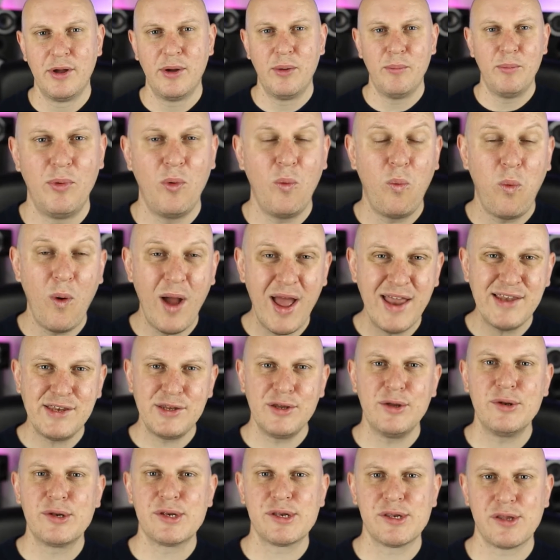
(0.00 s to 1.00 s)
But where do
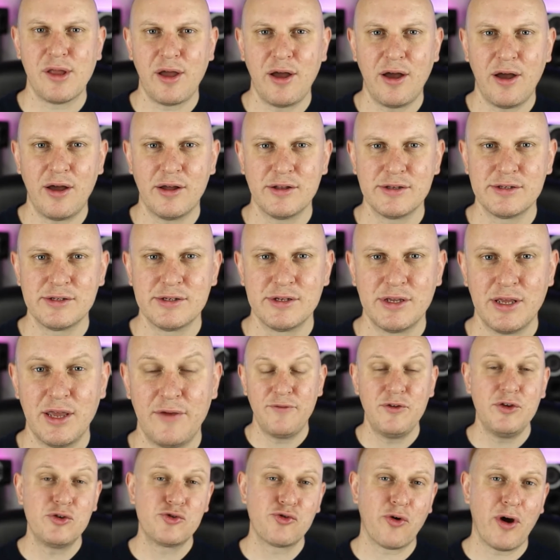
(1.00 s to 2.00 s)
you start?
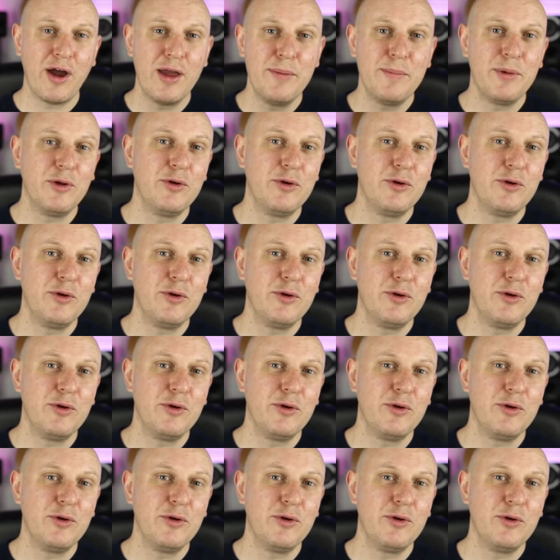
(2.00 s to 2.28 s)
If you try and